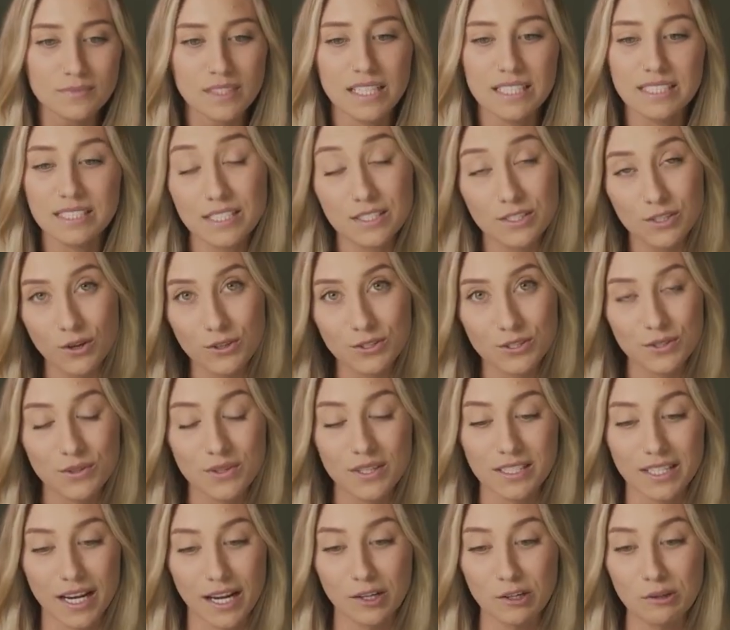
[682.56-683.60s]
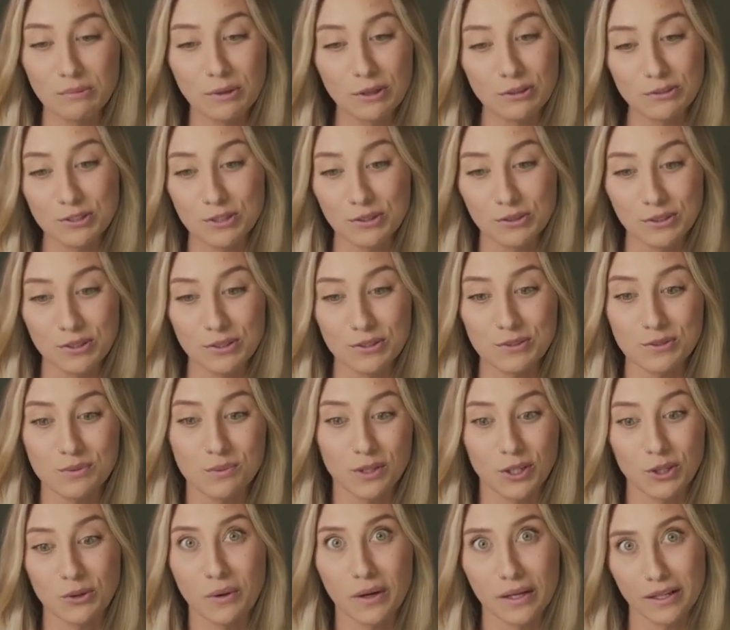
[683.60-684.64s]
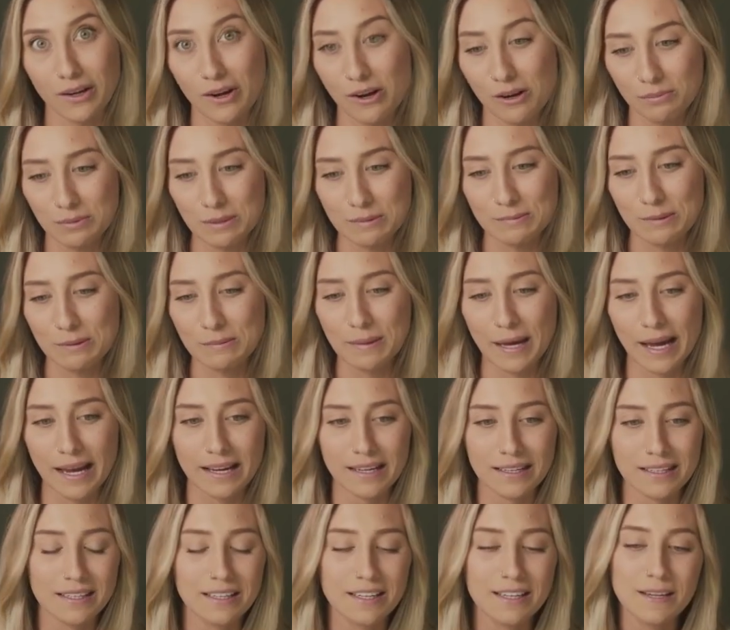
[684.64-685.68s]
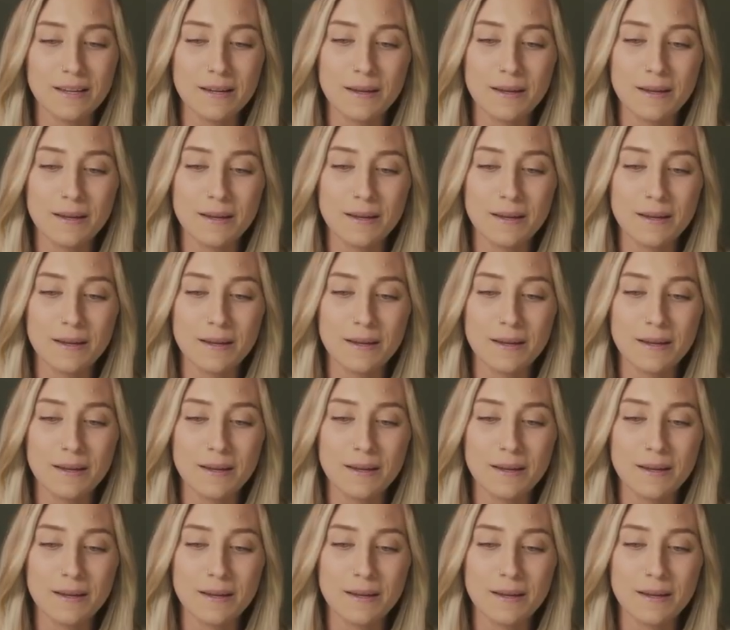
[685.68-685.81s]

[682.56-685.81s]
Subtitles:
This is also the dial mode you'll use when you want to call people back.